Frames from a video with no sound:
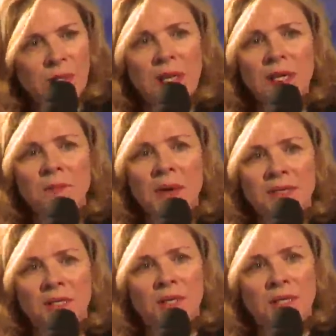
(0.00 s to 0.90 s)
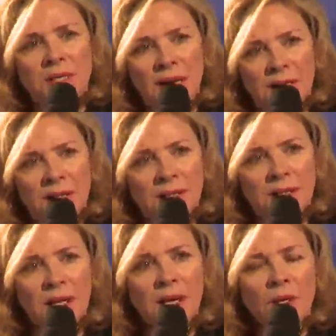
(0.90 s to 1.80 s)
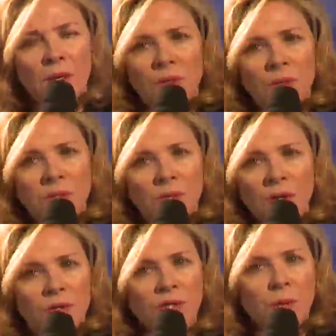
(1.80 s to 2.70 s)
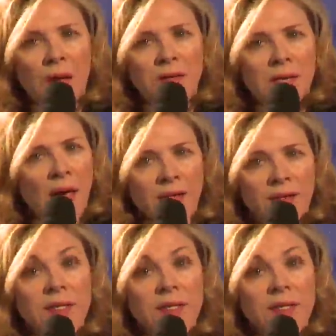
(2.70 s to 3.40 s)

We needed a message that sex is, is not just about death,